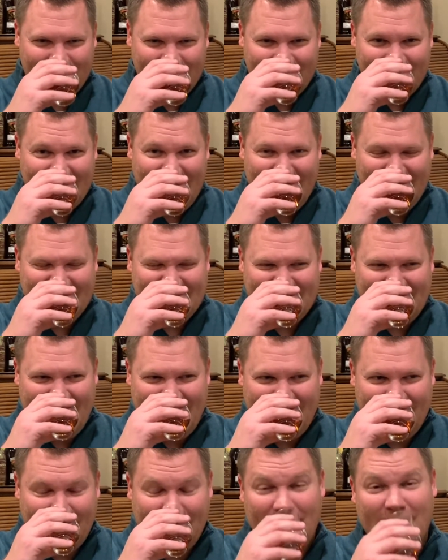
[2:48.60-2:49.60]
on a
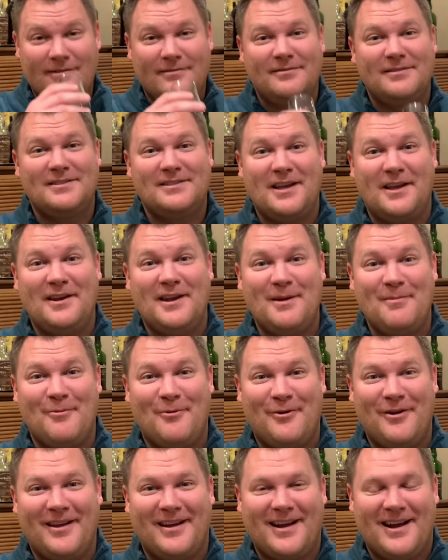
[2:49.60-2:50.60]
Sunday
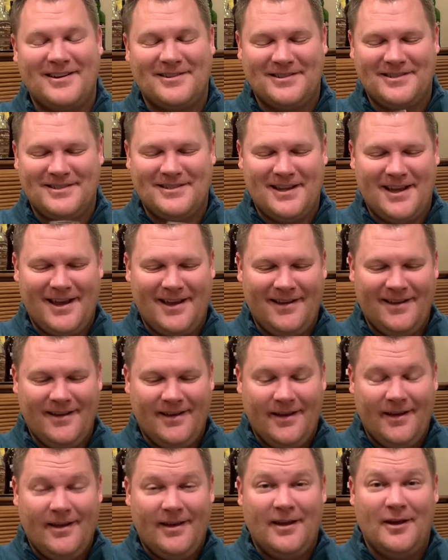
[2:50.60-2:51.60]
morning, I should say.
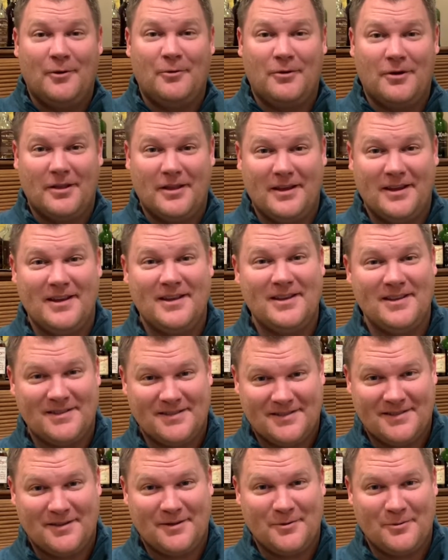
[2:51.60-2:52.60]
It really
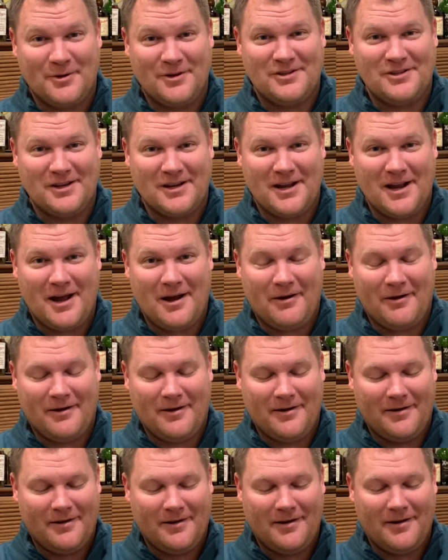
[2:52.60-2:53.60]
is the witching
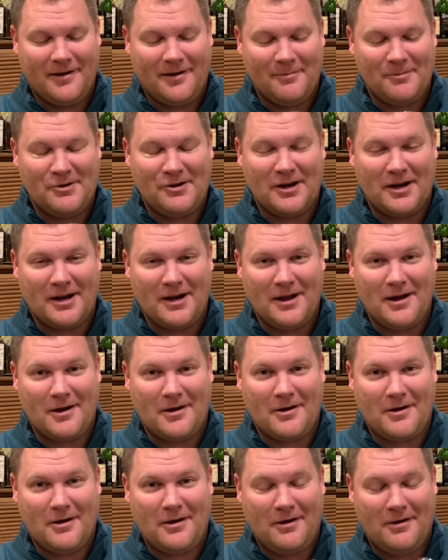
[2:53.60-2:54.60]
hour. Here I'm drinking
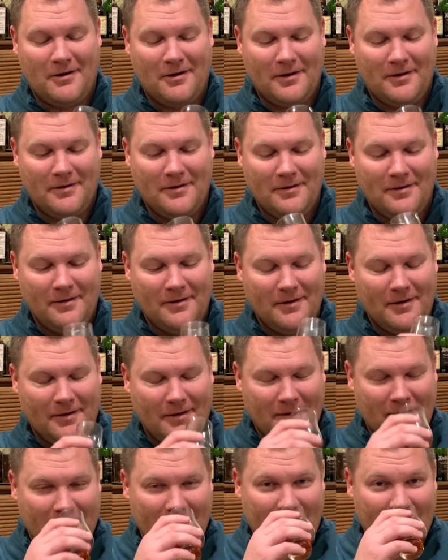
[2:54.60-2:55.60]
alcohol
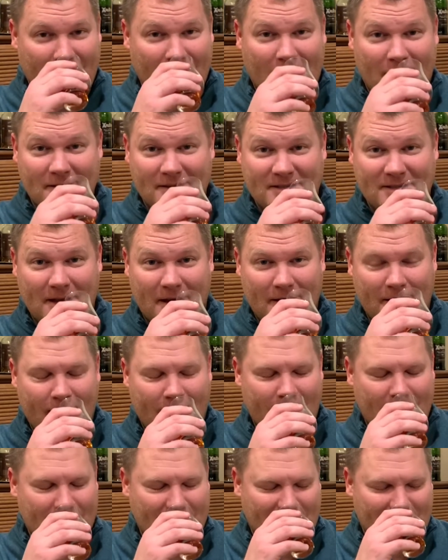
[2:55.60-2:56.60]
on Sunday.